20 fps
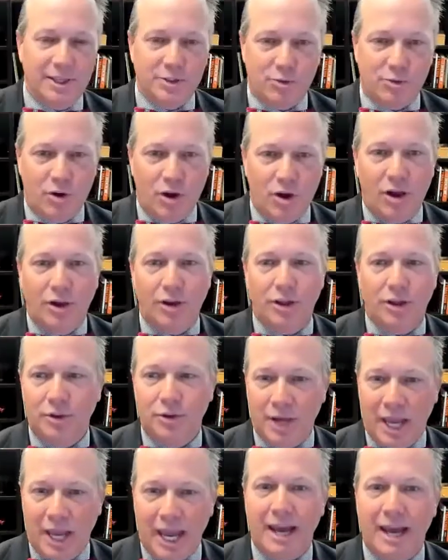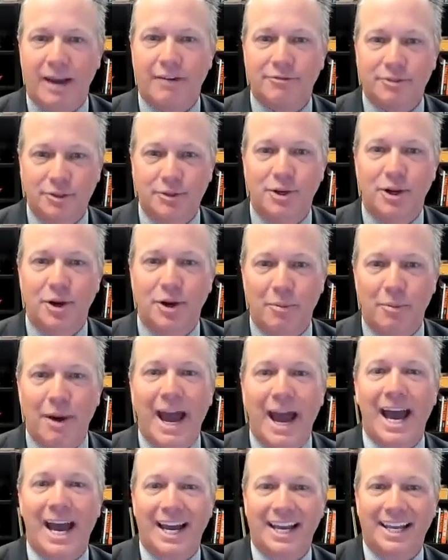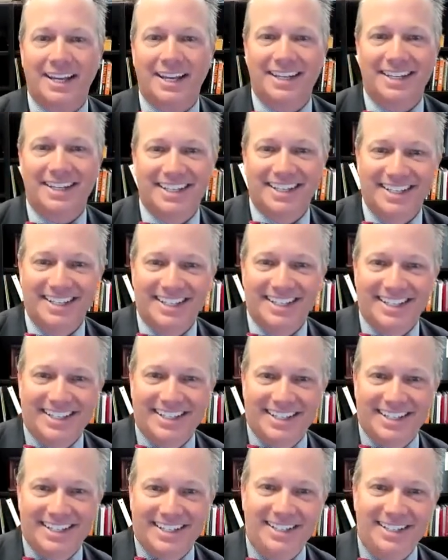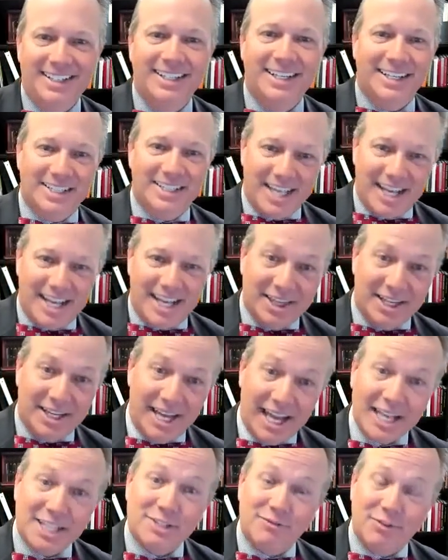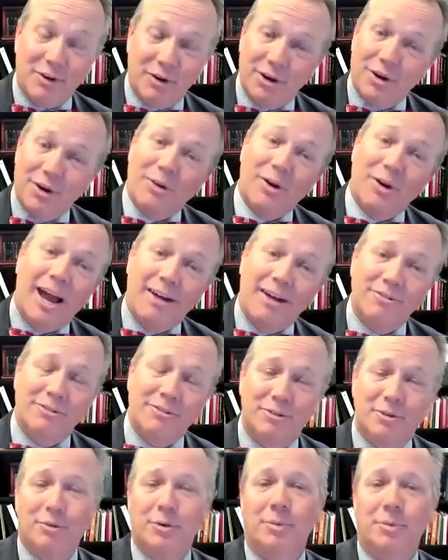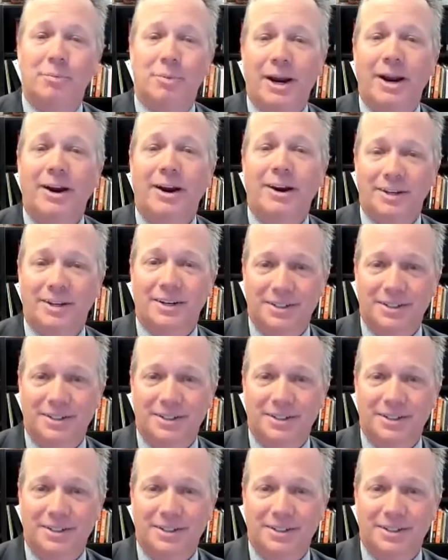that's wrong, you have to go back and take the next photograph of the repair,